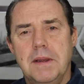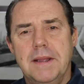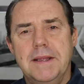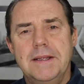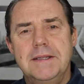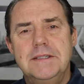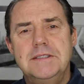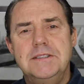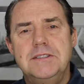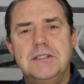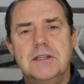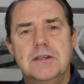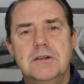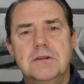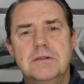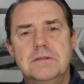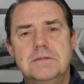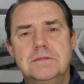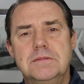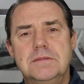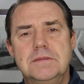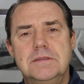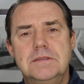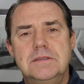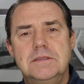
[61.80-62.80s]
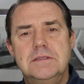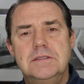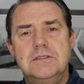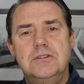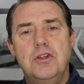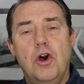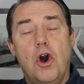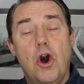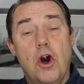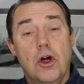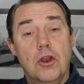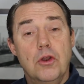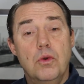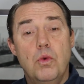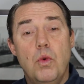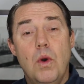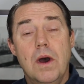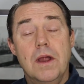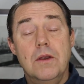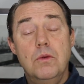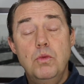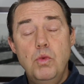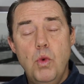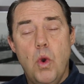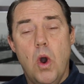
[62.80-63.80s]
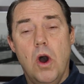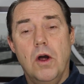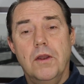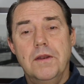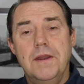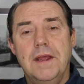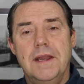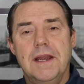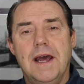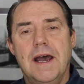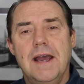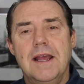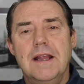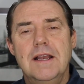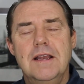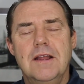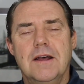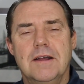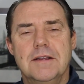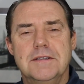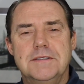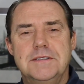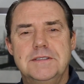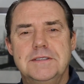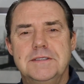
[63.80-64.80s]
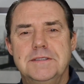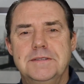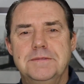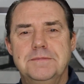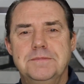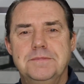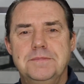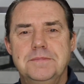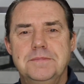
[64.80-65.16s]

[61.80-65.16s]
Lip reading: place, so the other one won and I lost.